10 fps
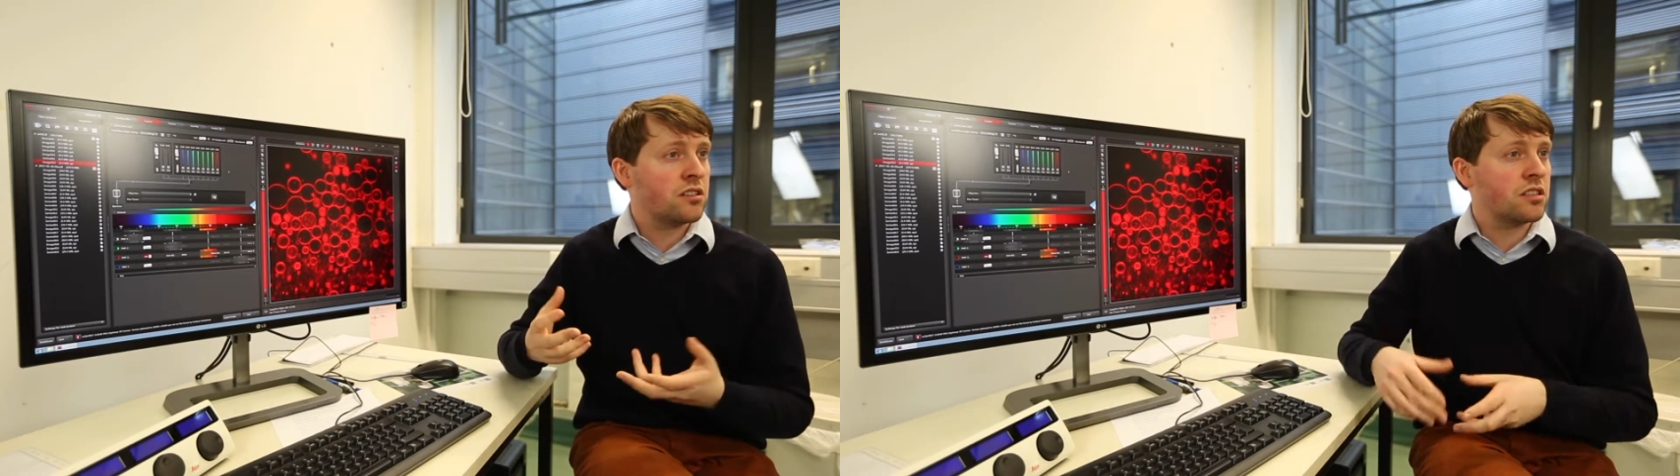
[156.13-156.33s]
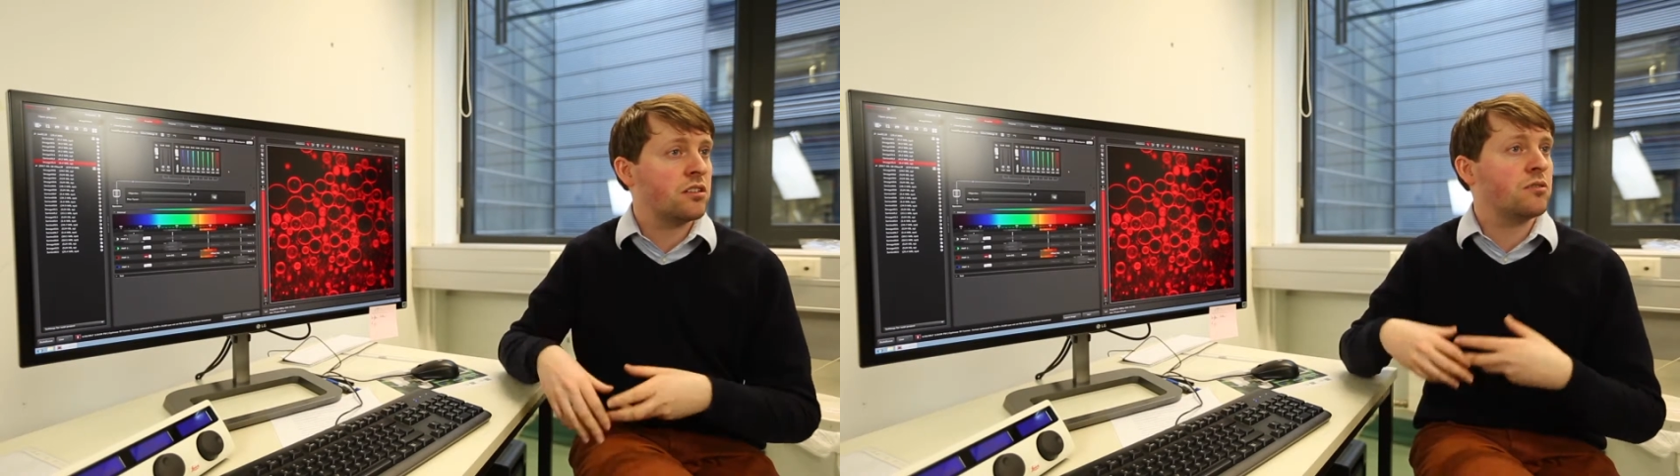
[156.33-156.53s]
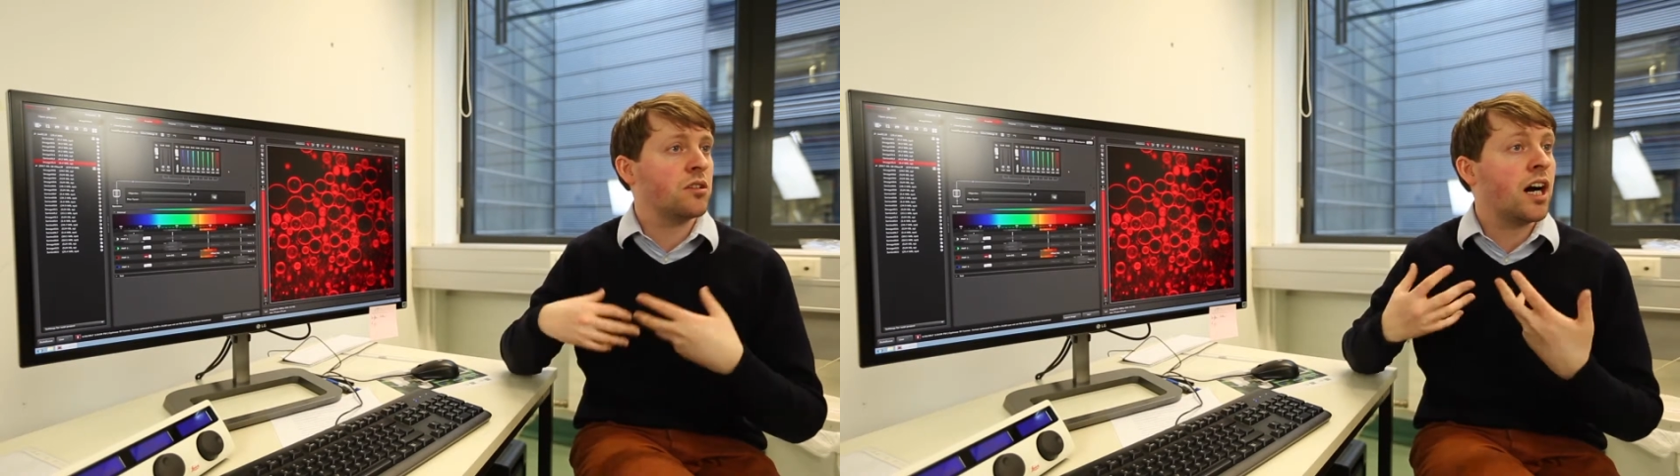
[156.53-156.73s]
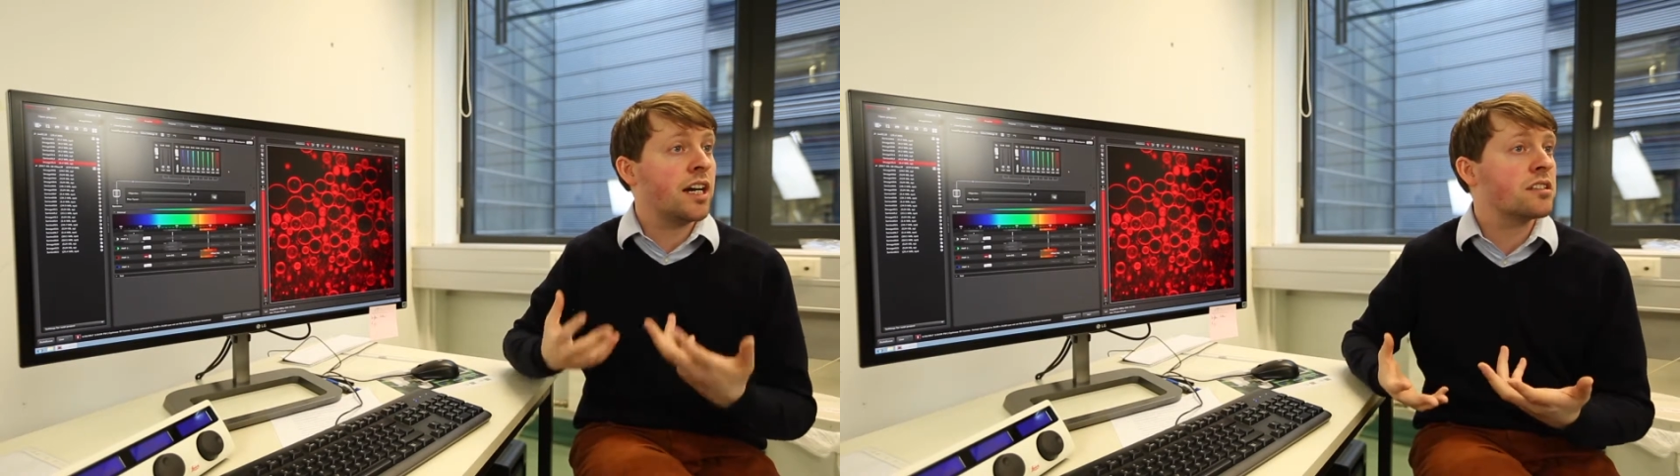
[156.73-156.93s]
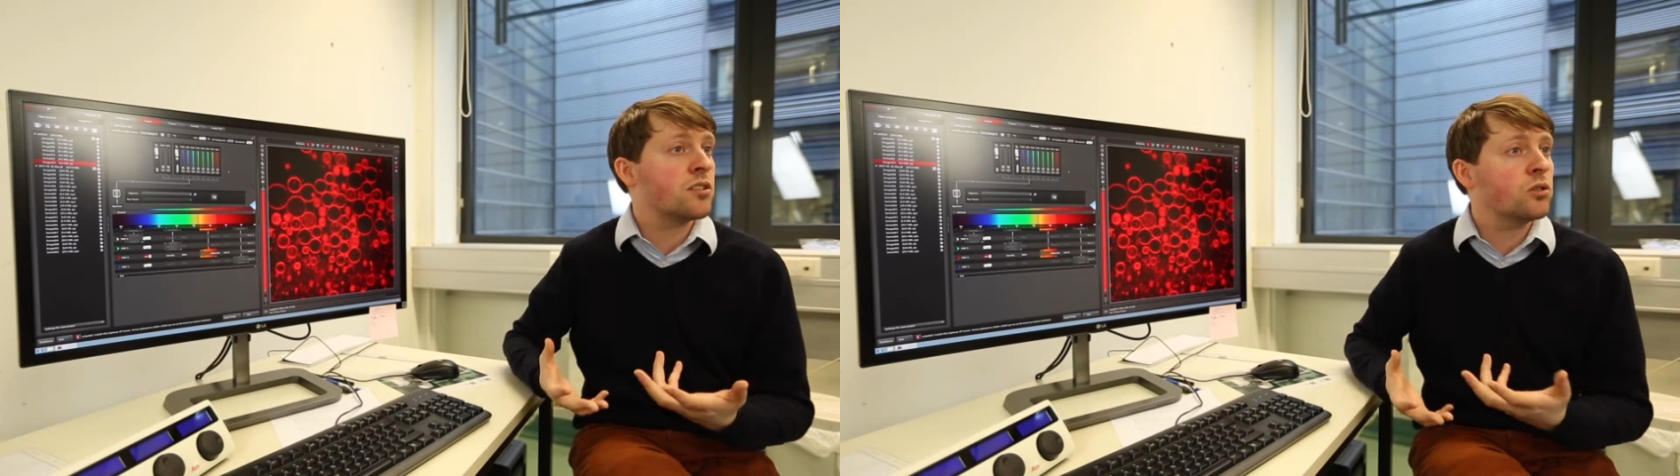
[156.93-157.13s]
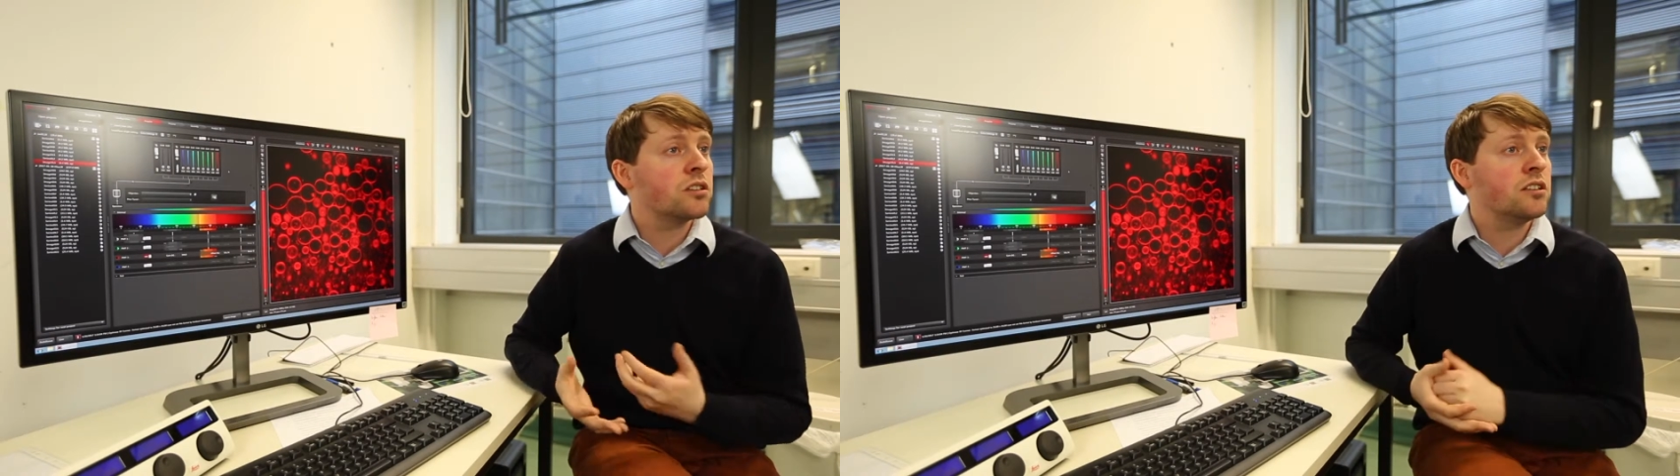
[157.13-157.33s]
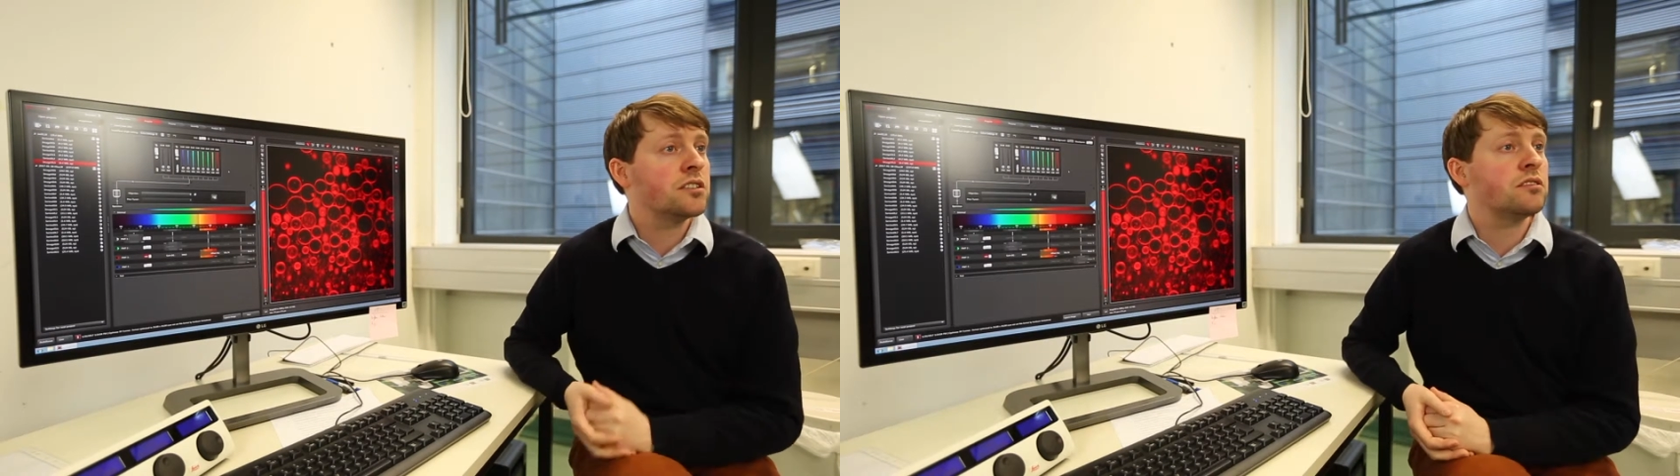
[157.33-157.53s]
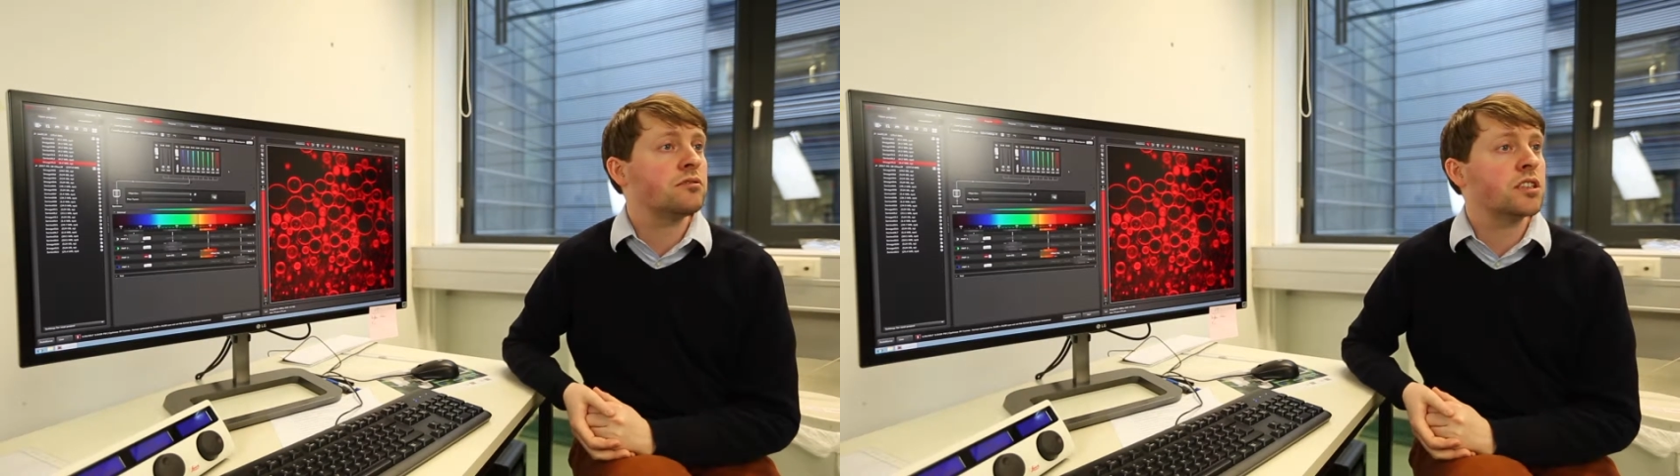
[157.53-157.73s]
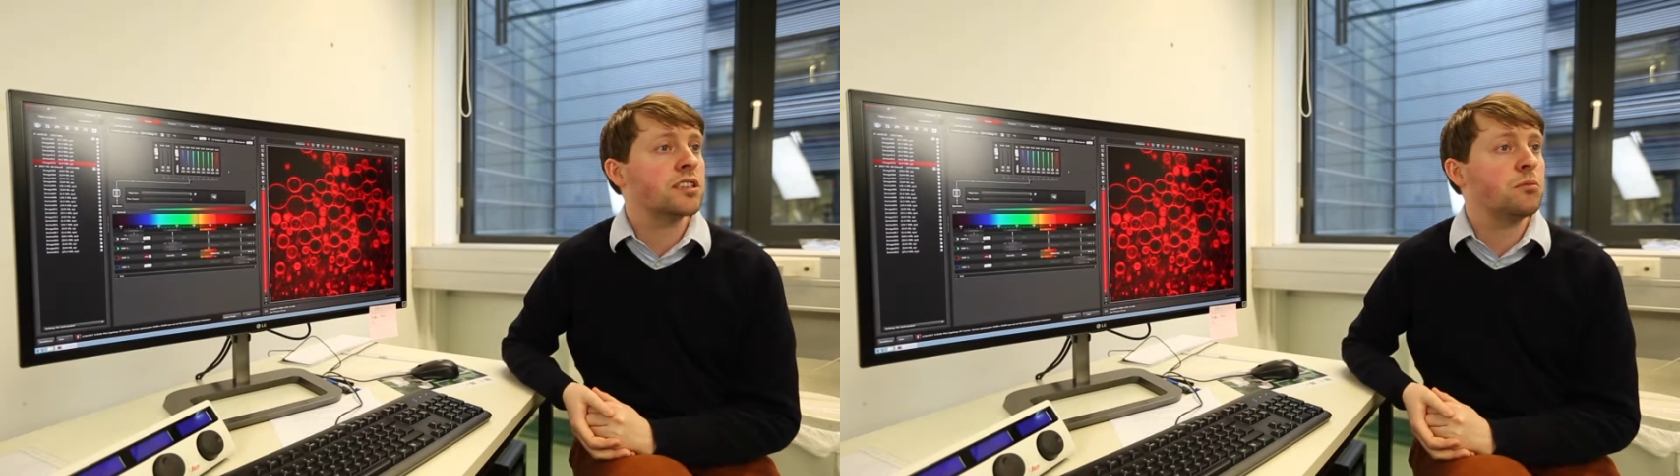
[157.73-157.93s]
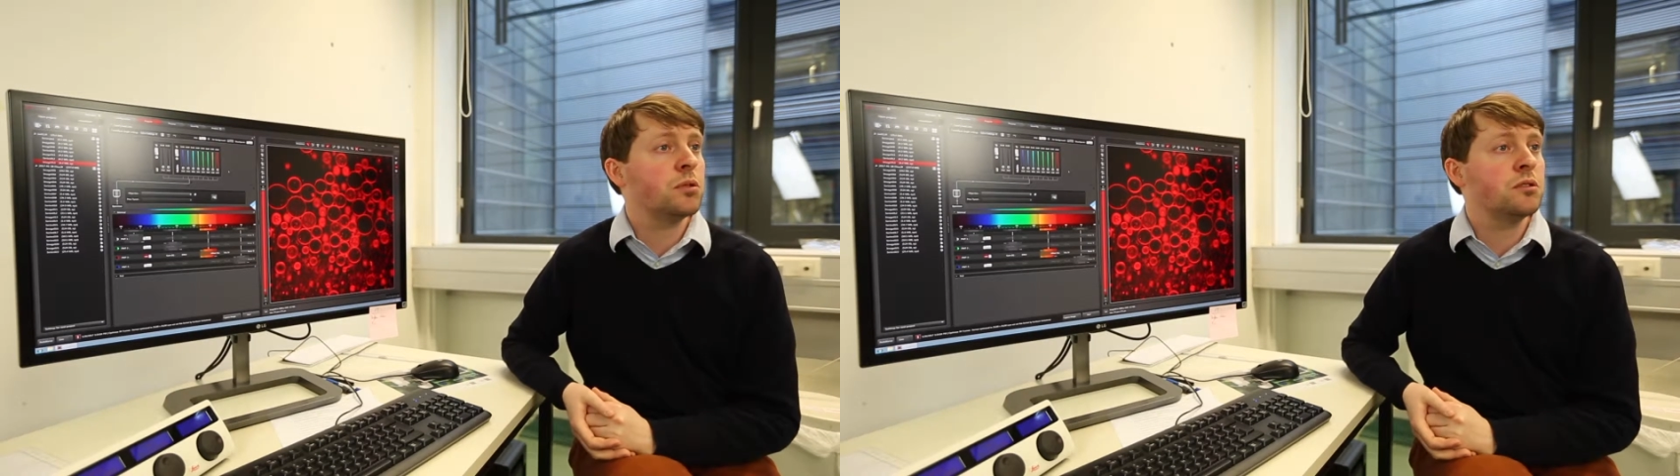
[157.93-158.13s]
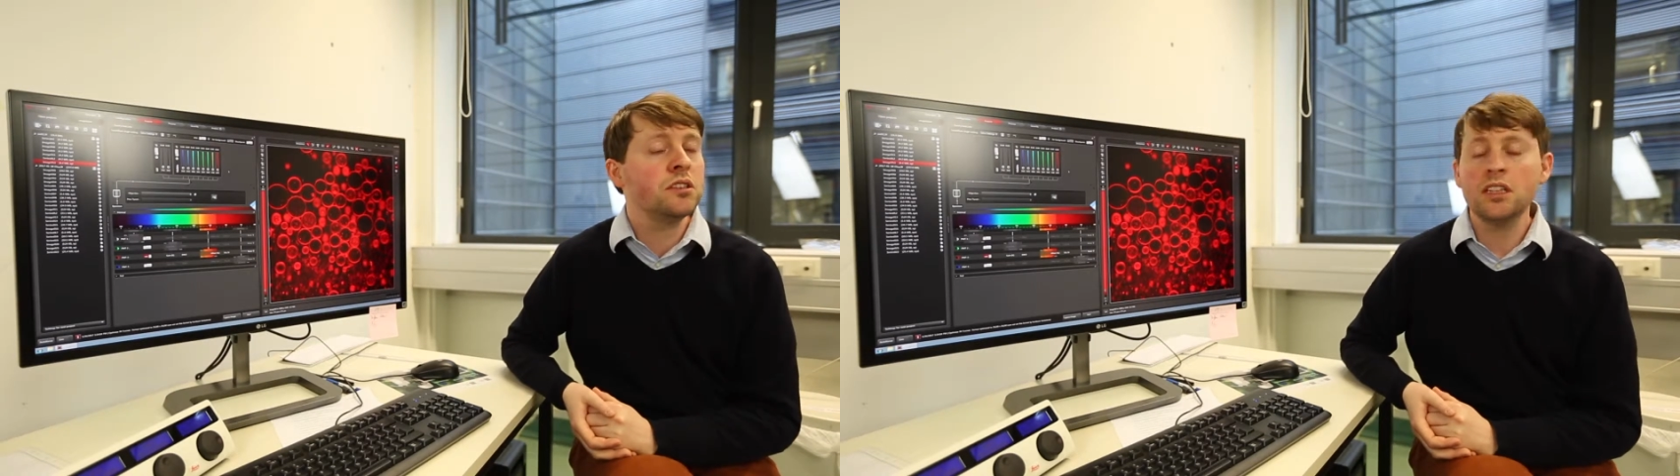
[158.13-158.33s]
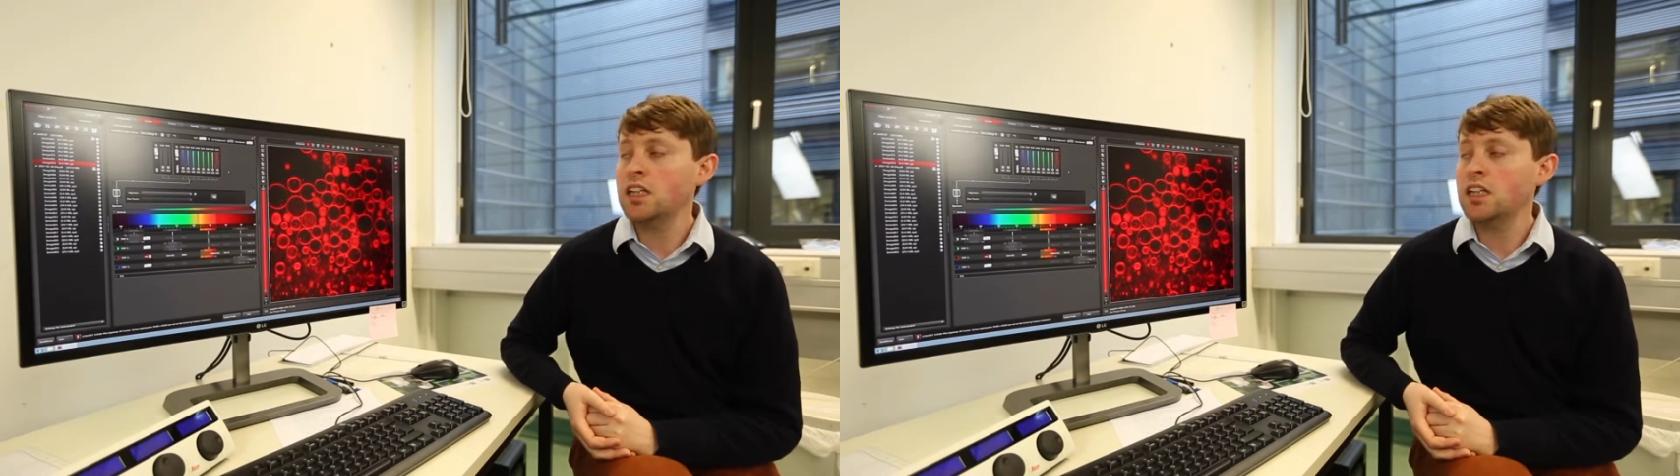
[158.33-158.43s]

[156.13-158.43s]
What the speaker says: so high salt content, for example.